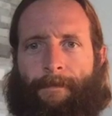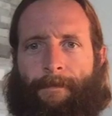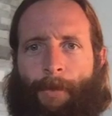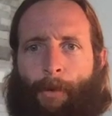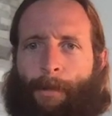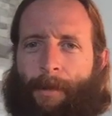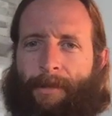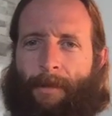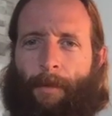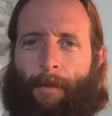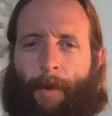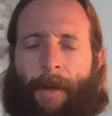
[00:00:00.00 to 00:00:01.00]
Hope all's
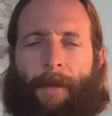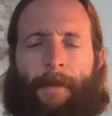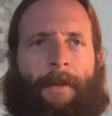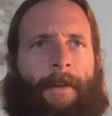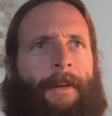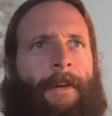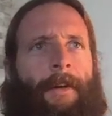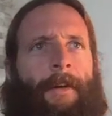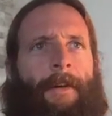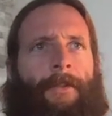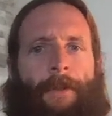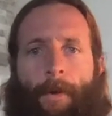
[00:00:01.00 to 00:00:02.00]
going well.
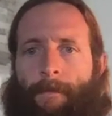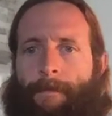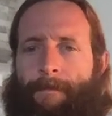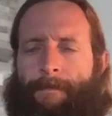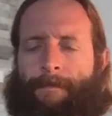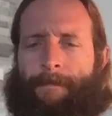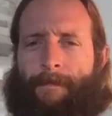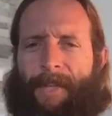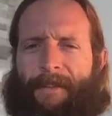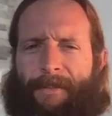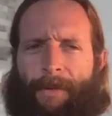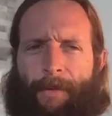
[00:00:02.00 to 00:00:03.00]
So,
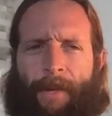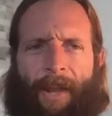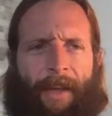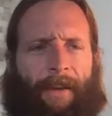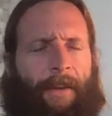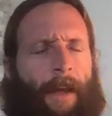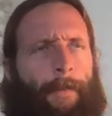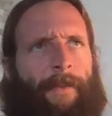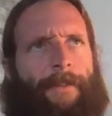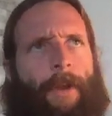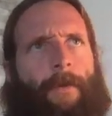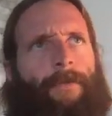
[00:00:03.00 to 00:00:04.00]
things to do today. A couple
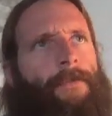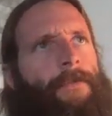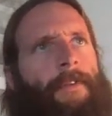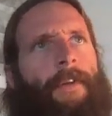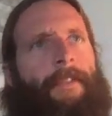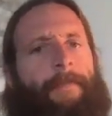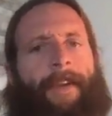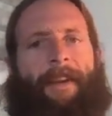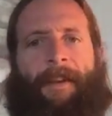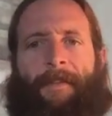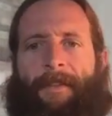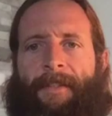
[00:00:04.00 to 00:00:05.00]
of notes at the
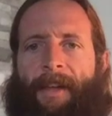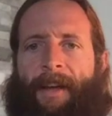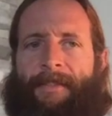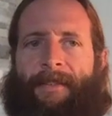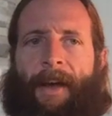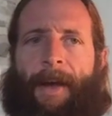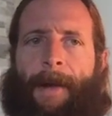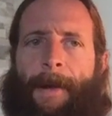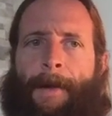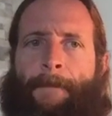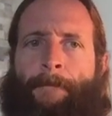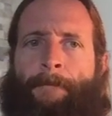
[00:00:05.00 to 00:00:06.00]
beginning of this class.
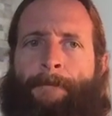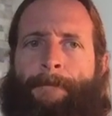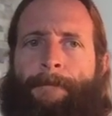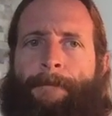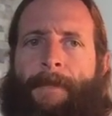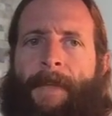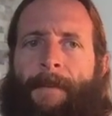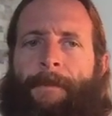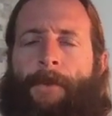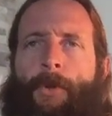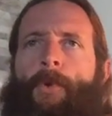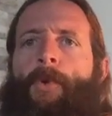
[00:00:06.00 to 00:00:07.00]
If
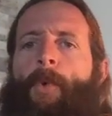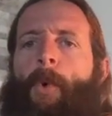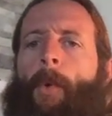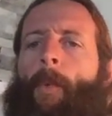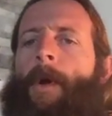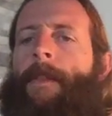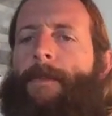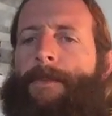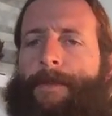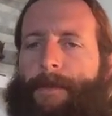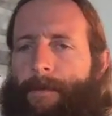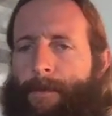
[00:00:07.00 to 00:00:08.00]
you were one of those
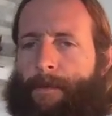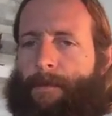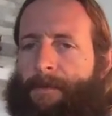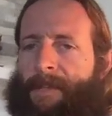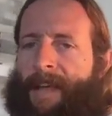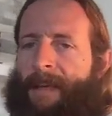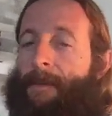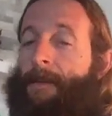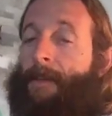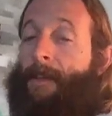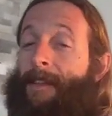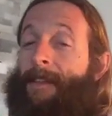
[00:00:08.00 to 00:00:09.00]
students that
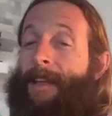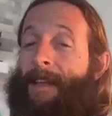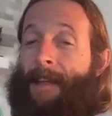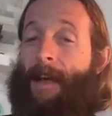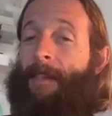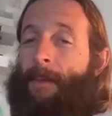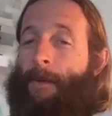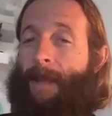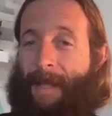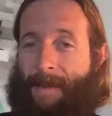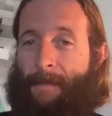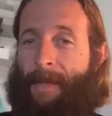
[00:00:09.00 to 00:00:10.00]
cannot load
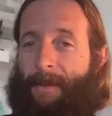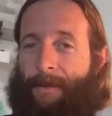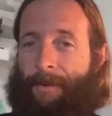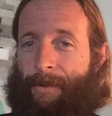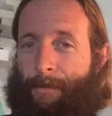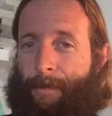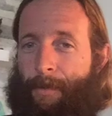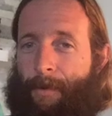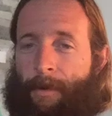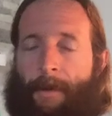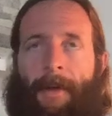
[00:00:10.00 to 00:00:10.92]
Animate on your computer,